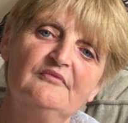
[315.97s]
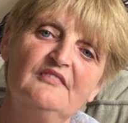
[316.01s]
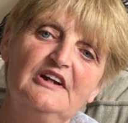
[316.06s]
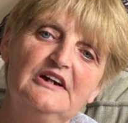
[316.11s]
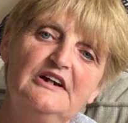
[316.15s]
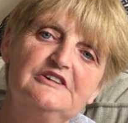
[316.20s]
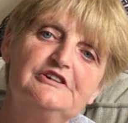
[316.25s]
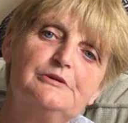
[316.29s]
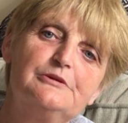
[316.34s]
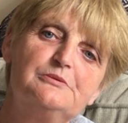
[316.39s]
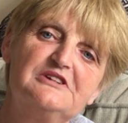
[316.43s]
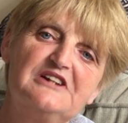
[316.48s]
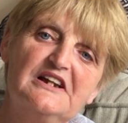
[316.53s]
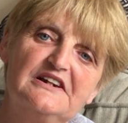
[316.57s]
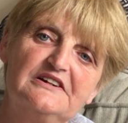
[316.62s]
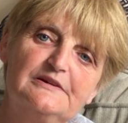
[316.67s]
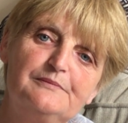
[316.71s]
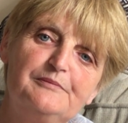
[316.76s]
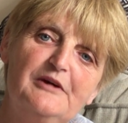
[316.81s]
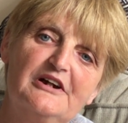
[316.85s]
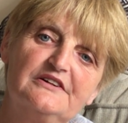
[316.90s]
And she was
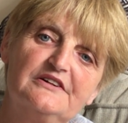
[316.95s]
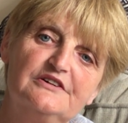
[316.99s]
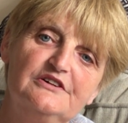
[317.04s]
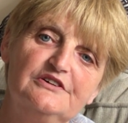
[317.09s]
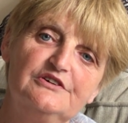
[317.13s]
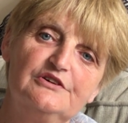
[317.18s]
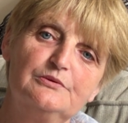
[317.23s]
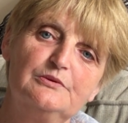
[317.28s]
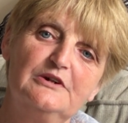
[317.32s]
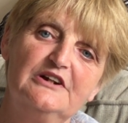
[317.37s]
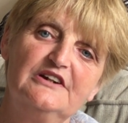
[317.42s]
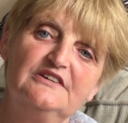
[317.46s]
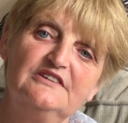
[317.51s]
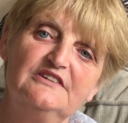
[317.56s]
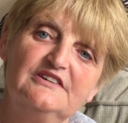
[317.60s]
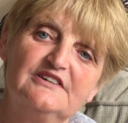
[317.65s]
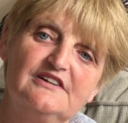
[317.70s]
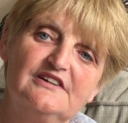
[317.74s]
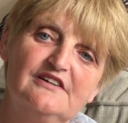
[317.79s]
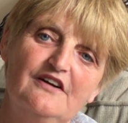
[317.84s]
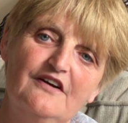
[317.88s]
expecting
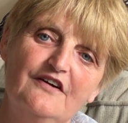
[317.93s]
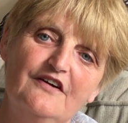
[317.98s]
twins.